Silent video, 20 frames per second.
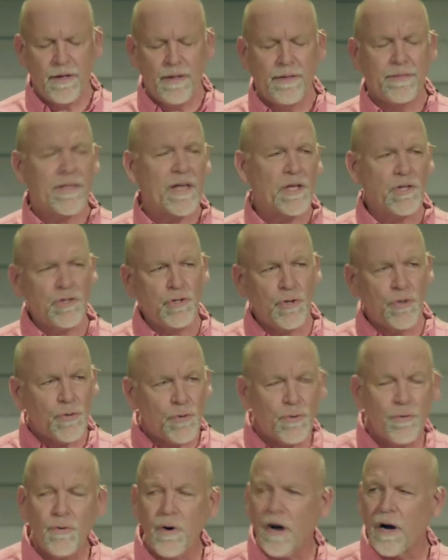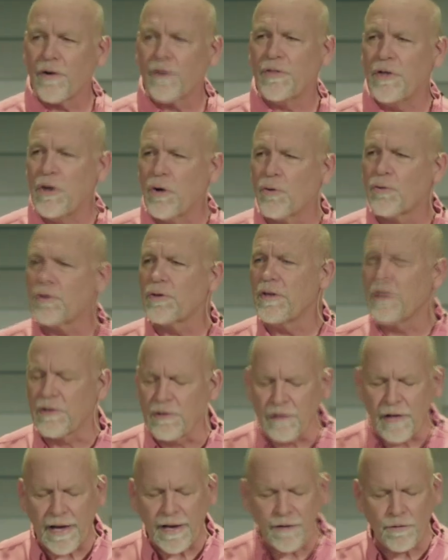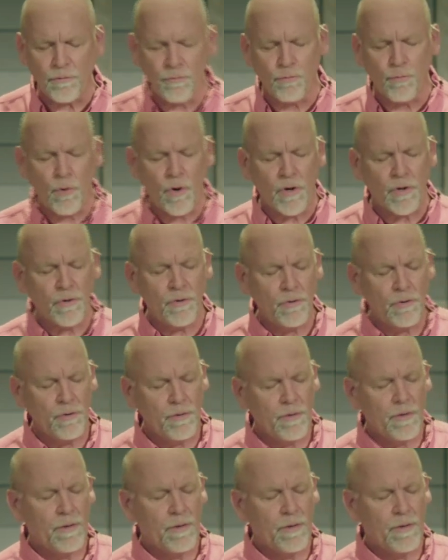That you are the only enlightened one?